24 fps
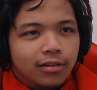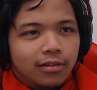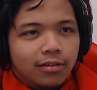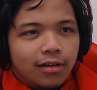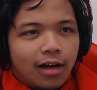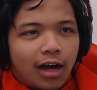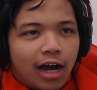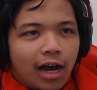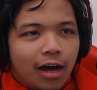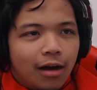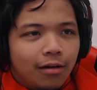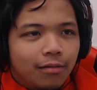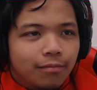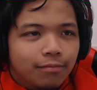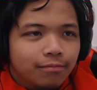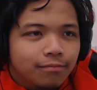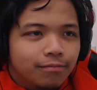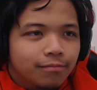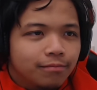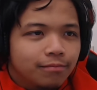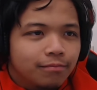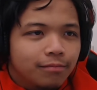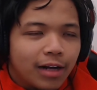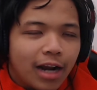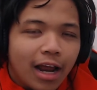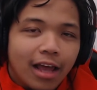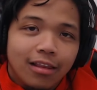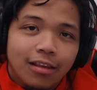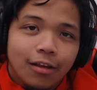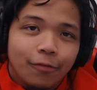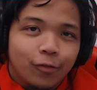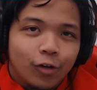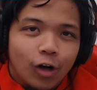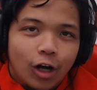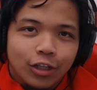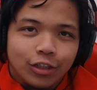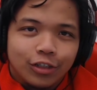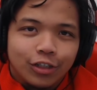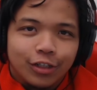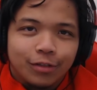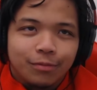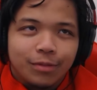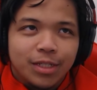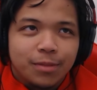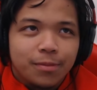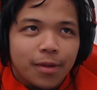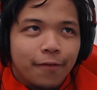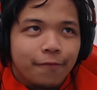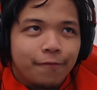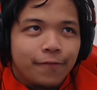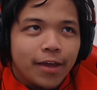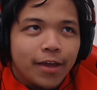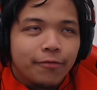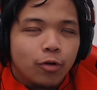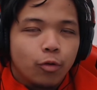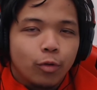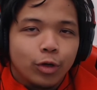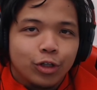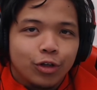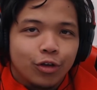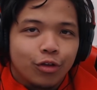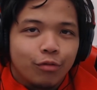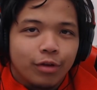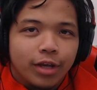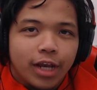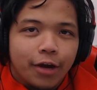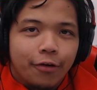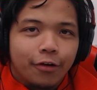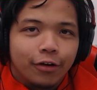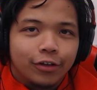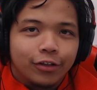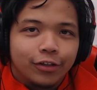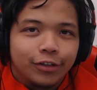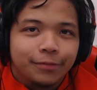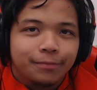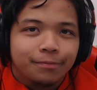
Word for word: Um, but I love Gaunter. He's my favorite Witcher 3 character.